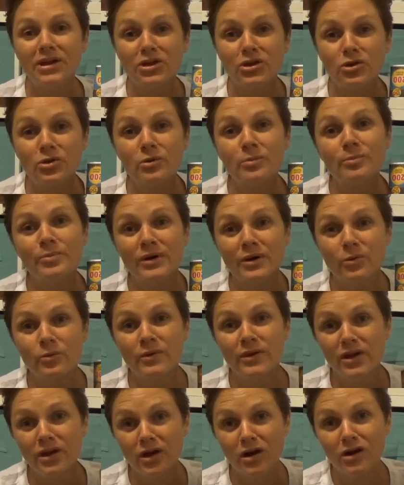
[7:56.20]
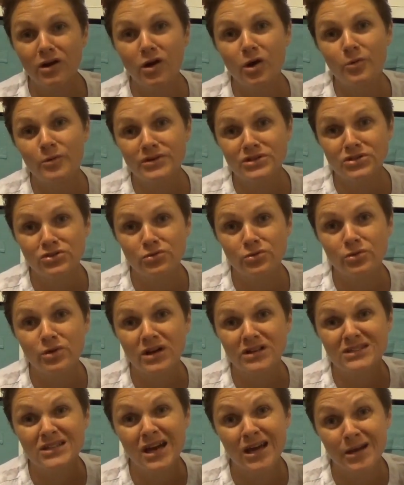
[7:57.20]
you, but we are always through
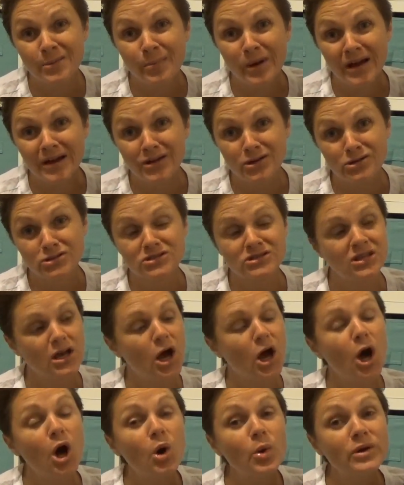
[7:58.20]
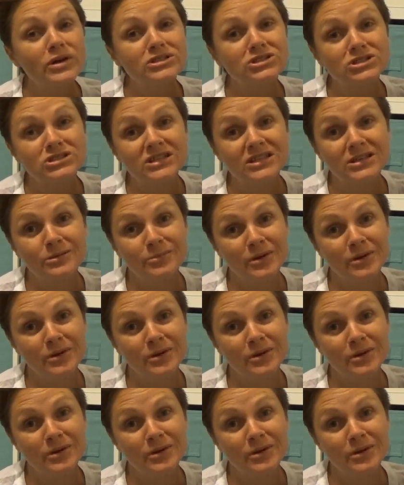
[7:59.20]
a ton of binders. Always are needing